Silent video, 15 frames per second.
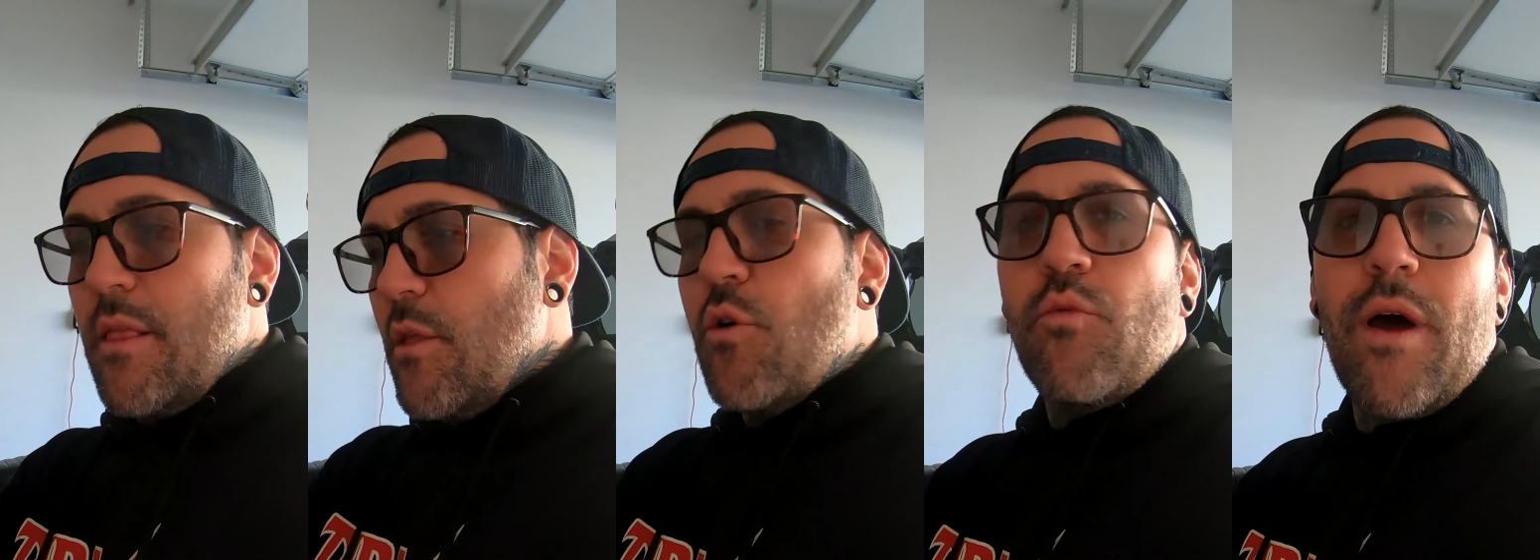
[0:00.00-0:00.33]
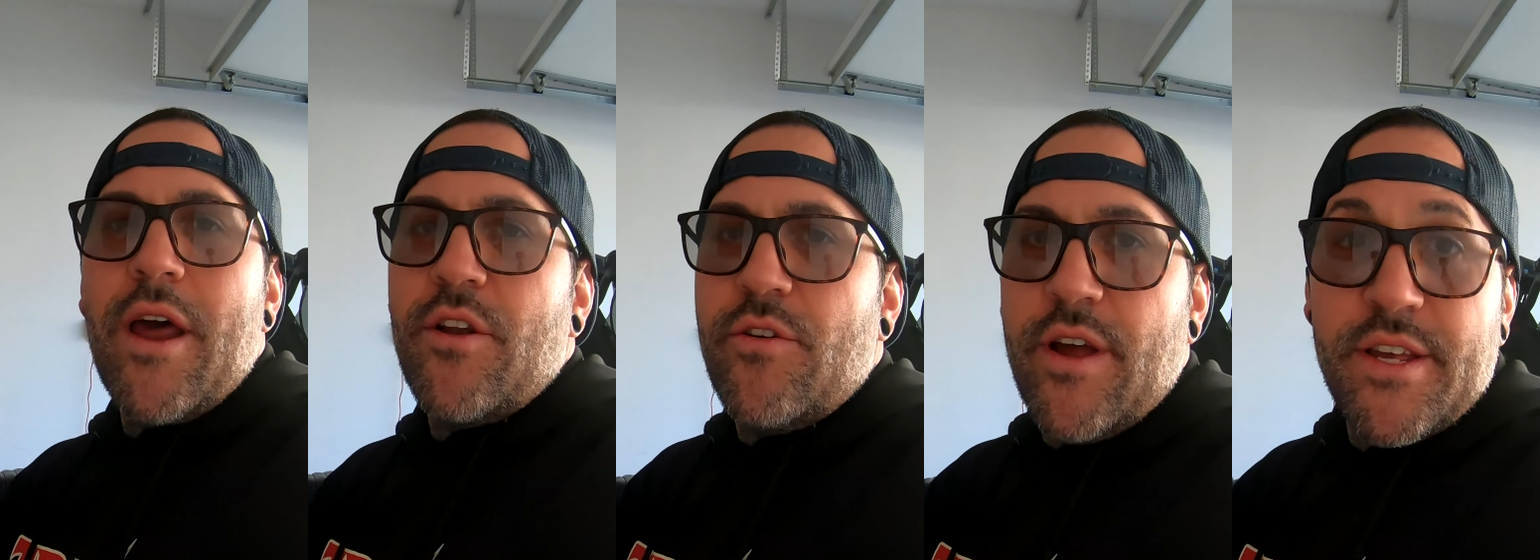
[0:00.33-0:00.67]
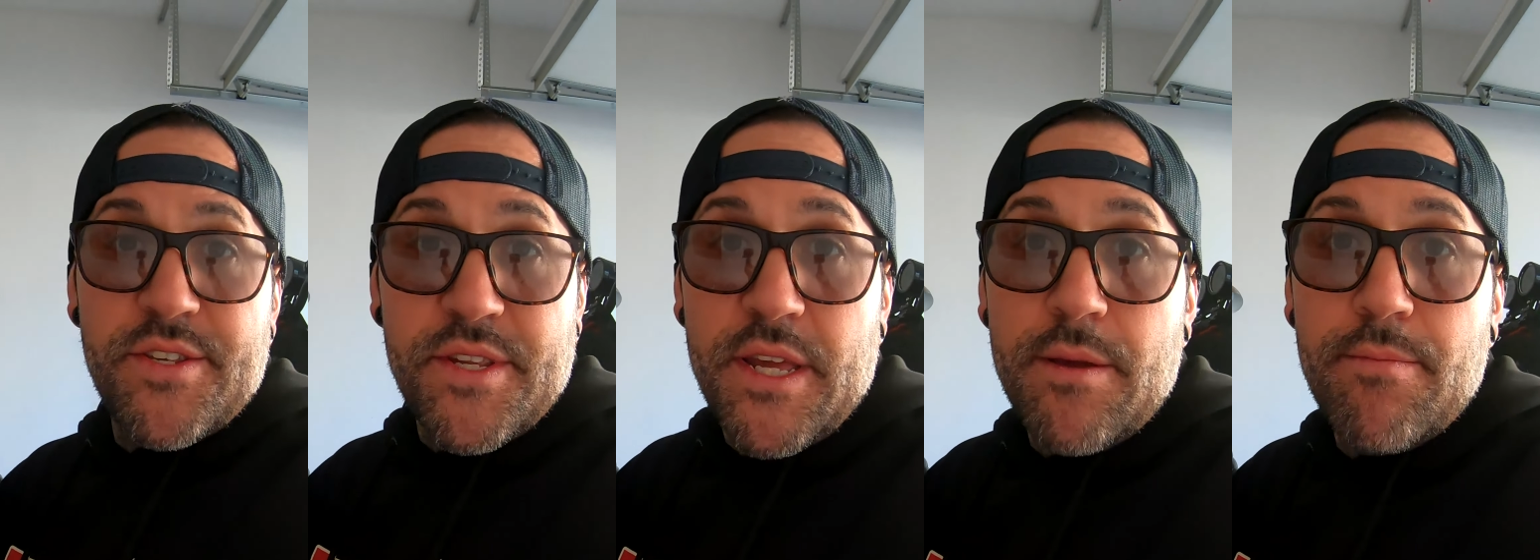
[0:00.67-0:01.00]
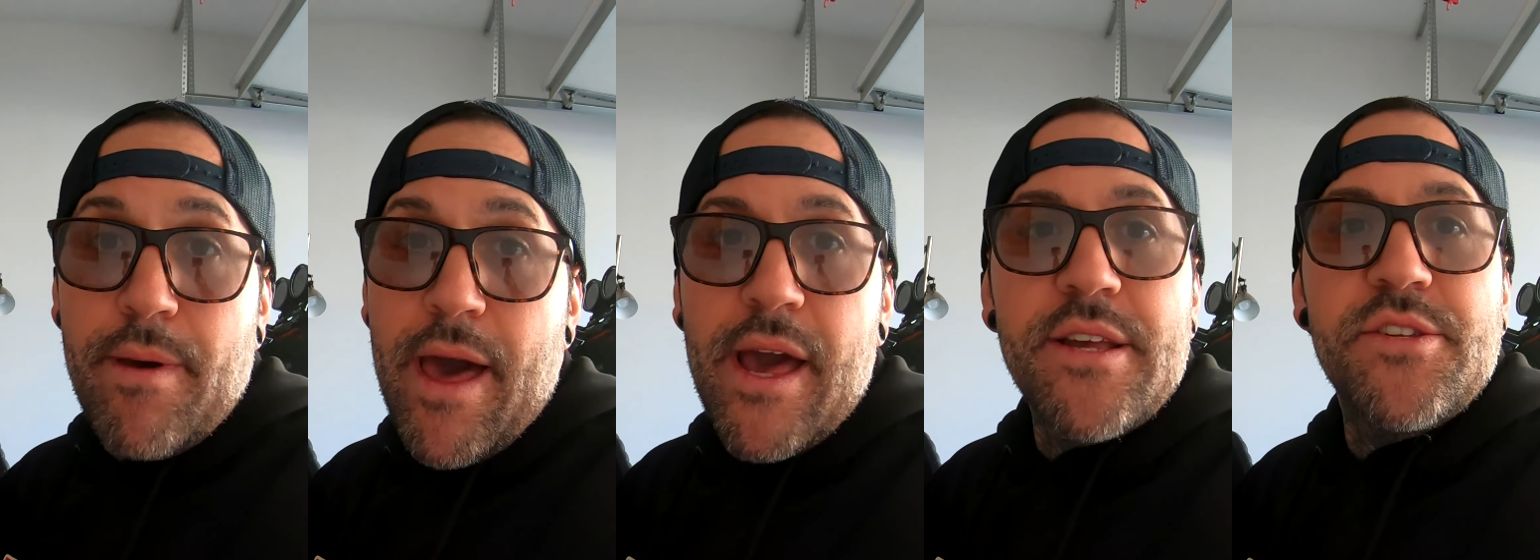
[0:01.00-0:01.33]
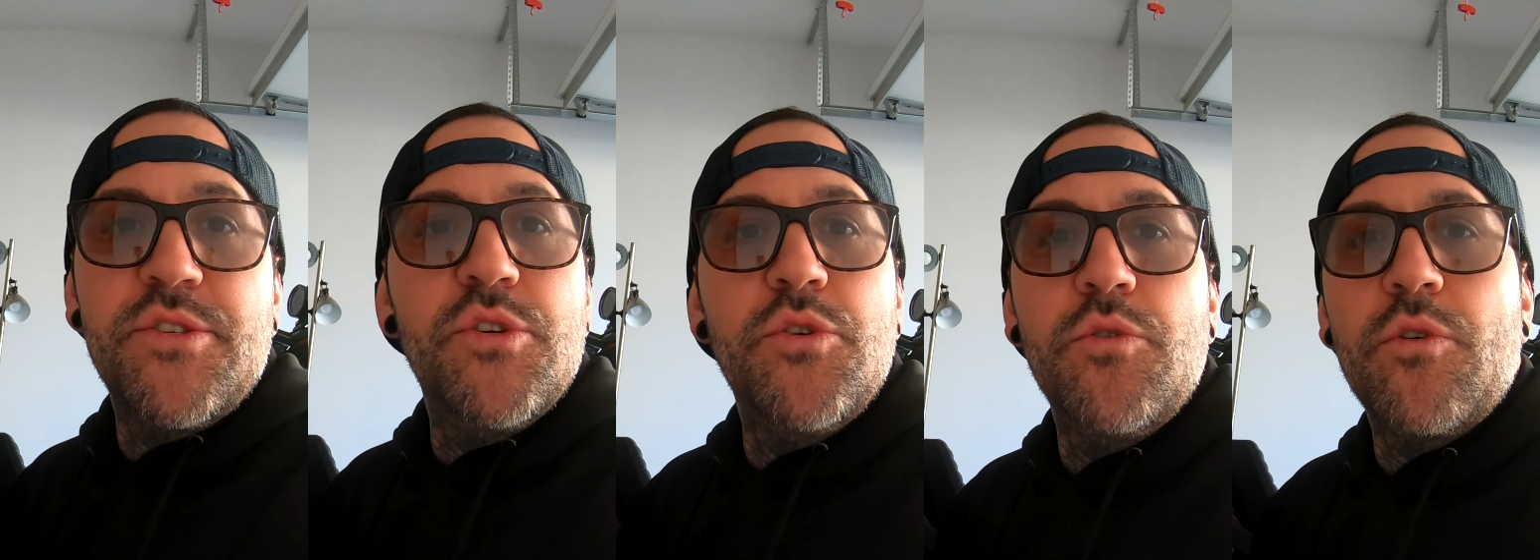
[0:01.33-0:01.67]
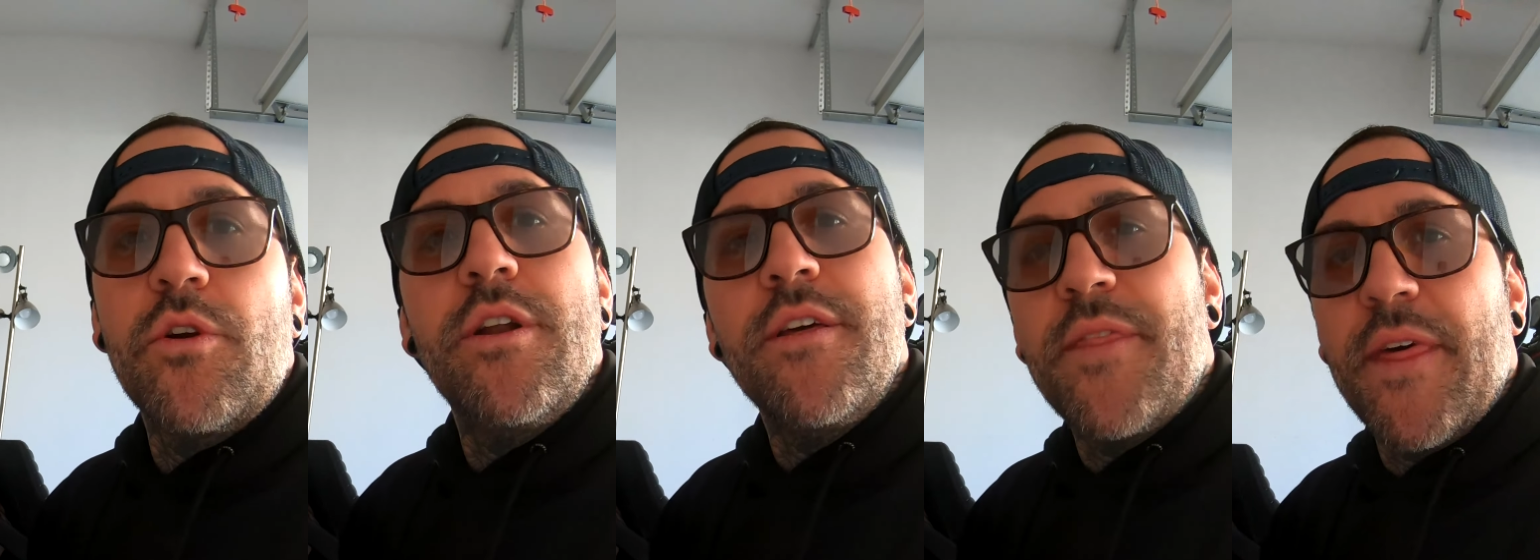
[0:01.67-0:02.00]
Lowrider ST bags do
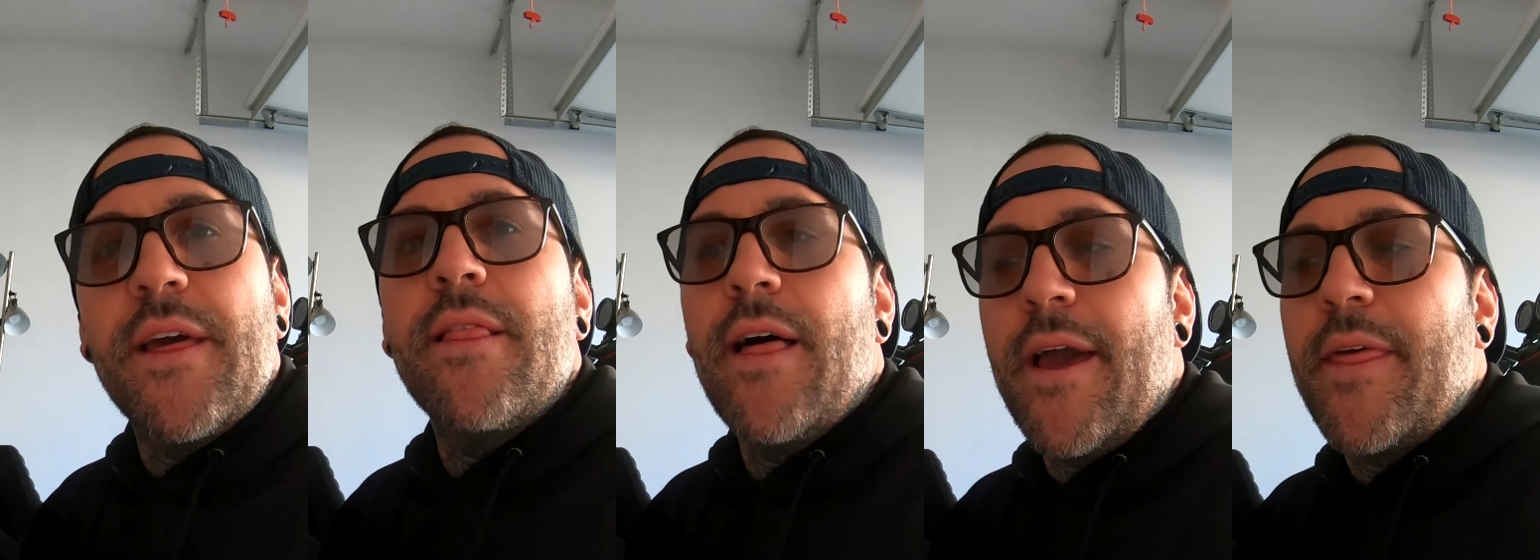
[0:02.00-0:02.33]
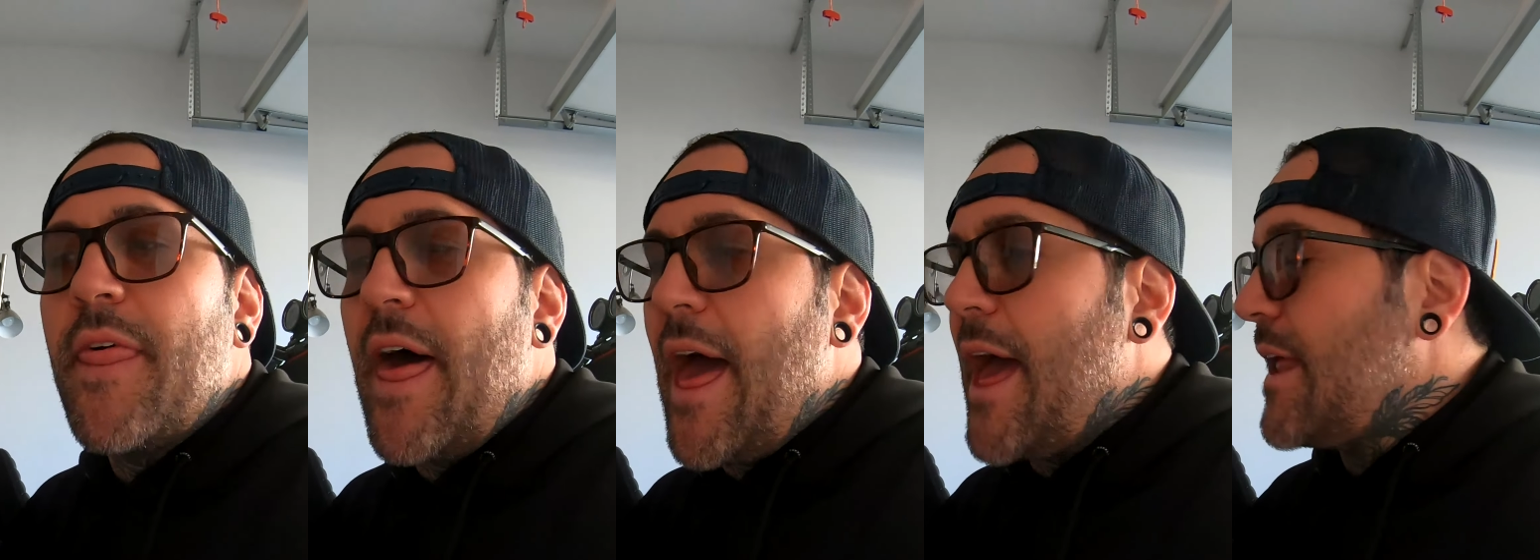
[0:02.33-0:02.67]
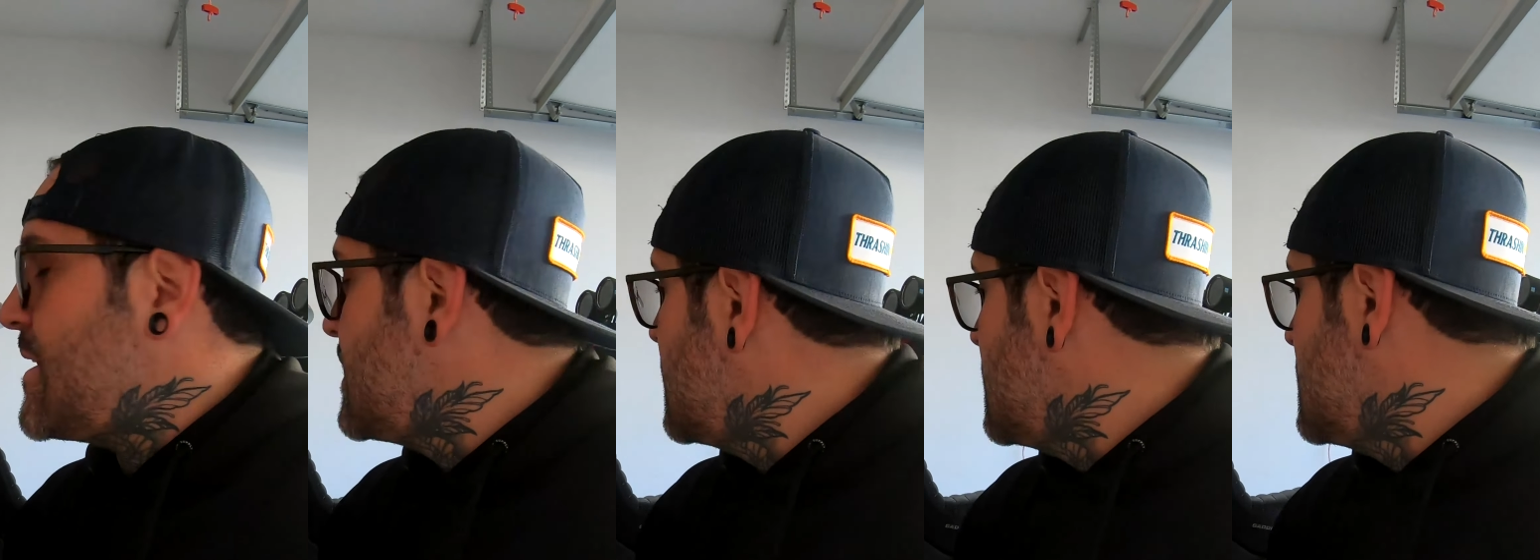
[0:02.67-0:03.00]
or anything like that.